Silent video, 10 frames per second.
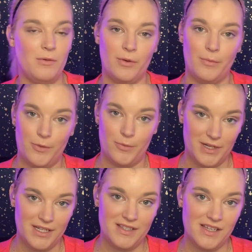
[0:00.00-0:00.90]
from
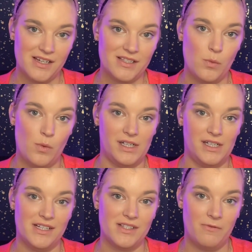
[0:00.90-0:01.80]
3 to 6 where
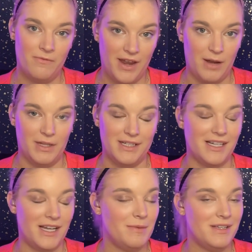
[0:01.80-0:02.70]
it is family
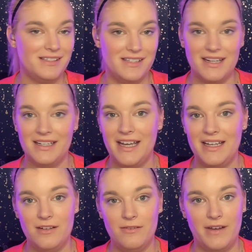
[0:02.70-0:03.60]
time,
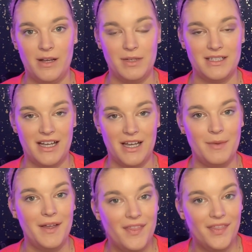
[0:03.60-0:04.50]
dedicated family time.